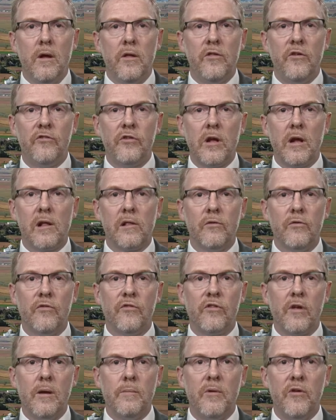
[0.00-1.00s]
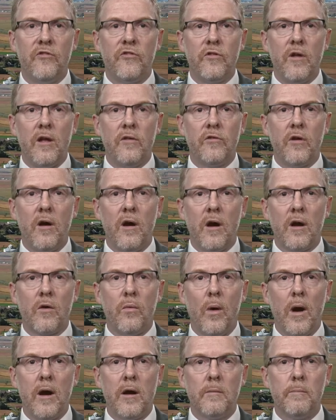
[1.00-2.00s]
This includes image data
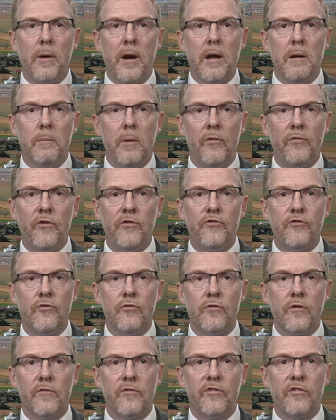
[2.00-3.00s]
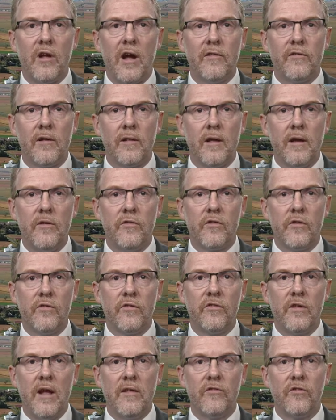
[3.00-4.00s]
acquired by a multitude of satellites and
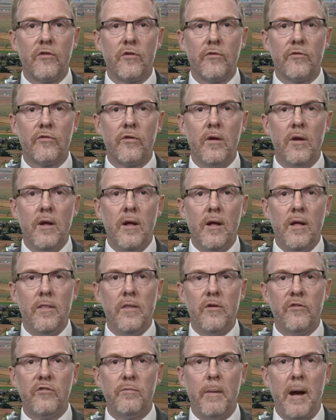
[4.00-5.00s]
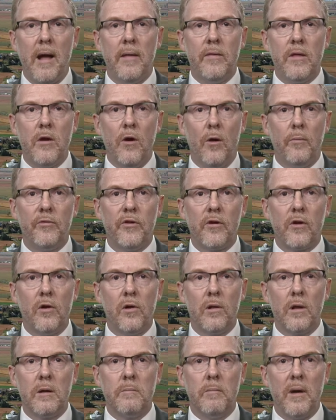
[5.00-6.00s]
sensors that span the
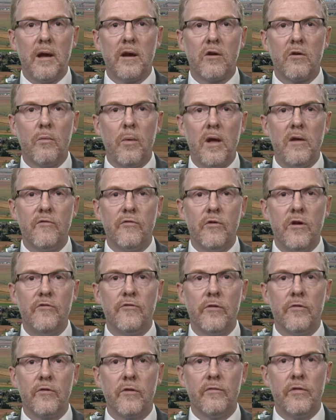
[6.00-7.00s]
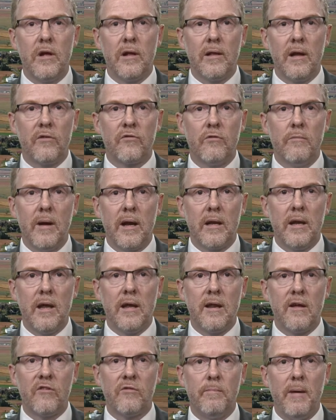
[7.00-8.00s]
optical and microwave regions of the
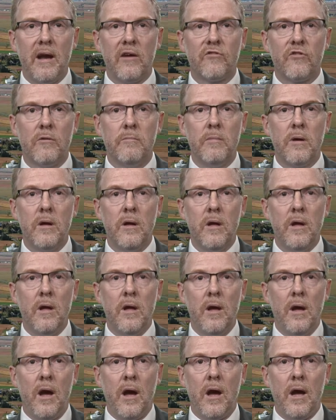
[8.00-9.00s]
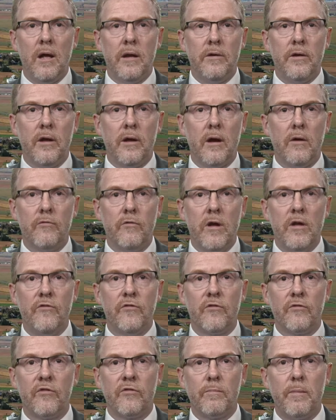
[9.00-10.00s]
electromagnetic spectrum and a
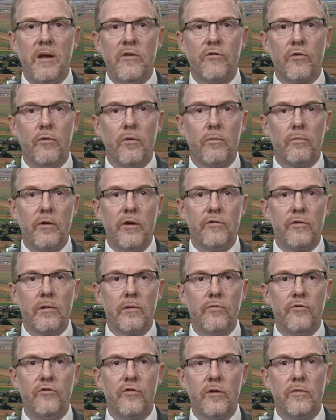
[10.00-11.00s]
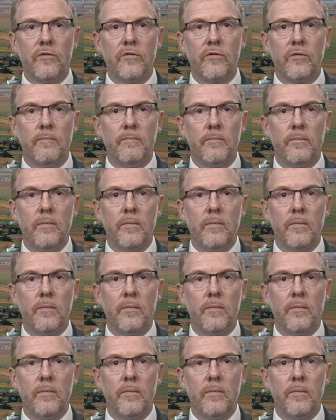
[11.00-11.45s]
range of spatial resolutions.